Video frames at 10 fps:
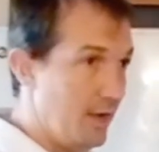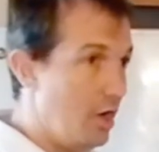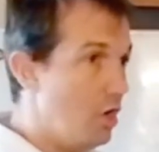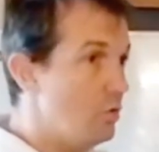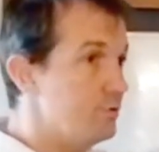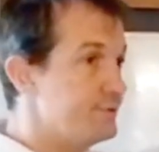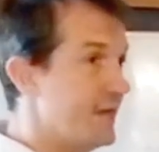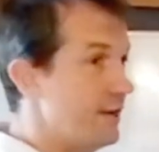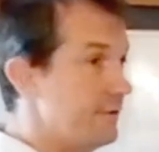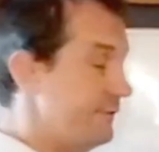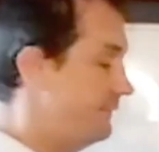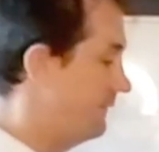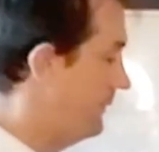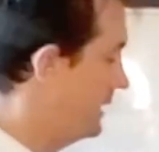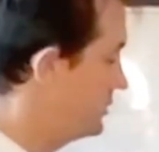A whole ton of
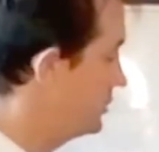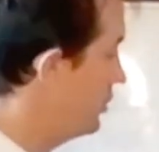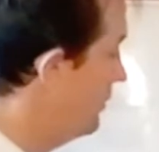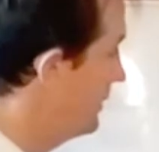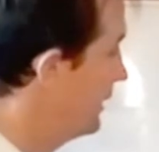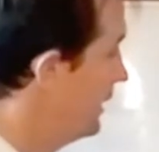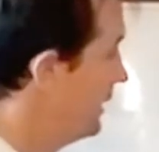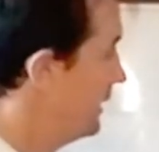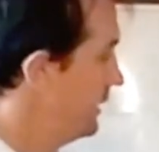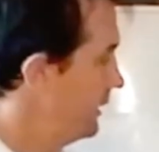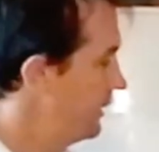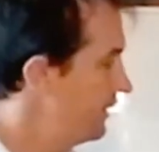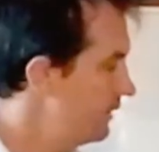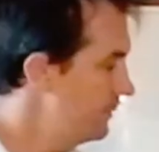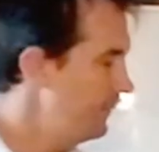information coming.
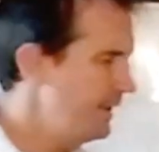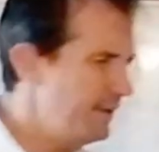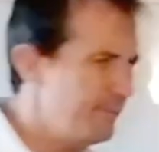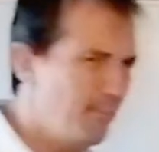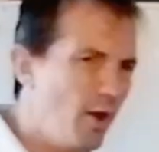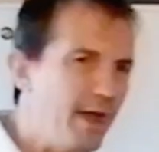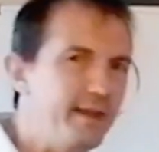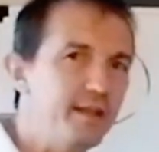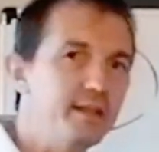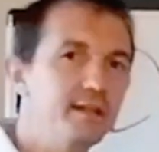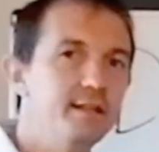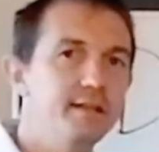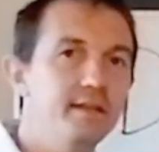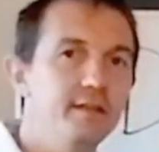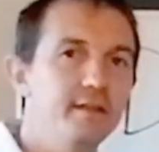The man might
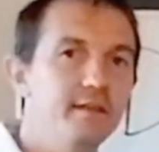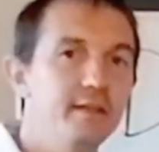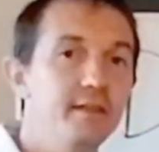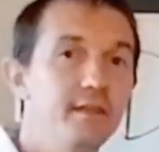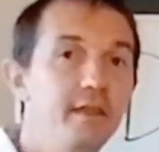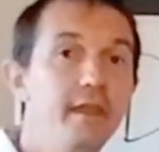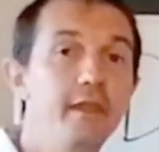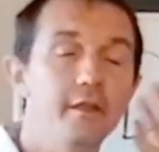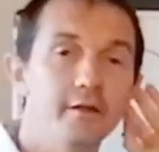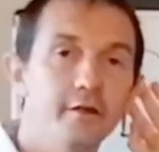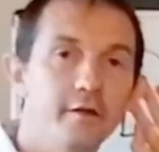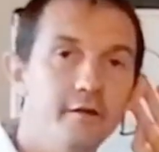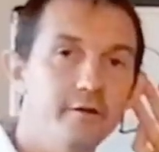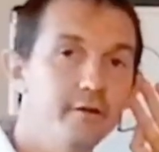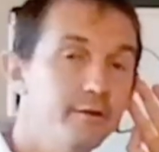
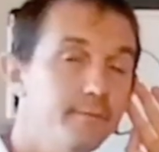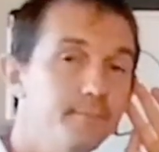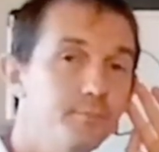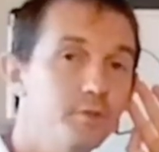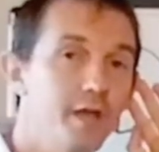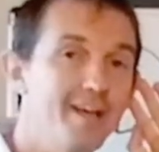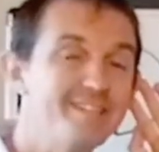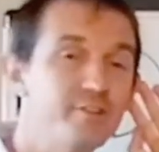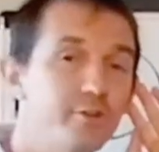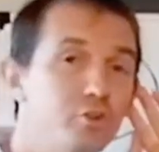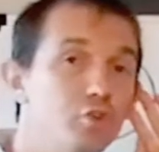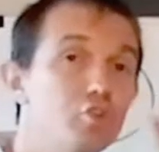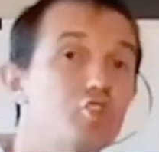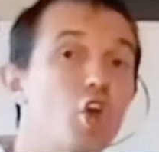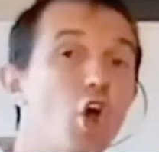hear a
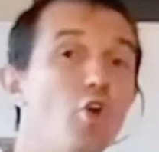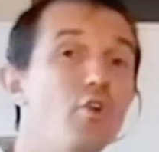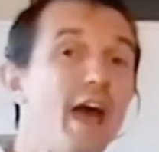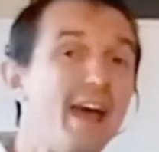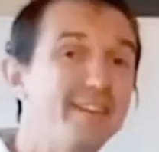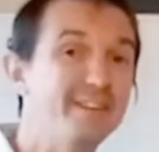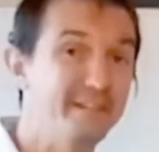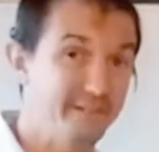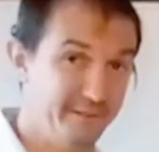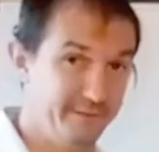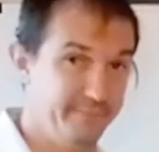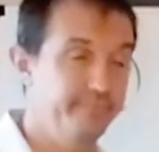certain tonality.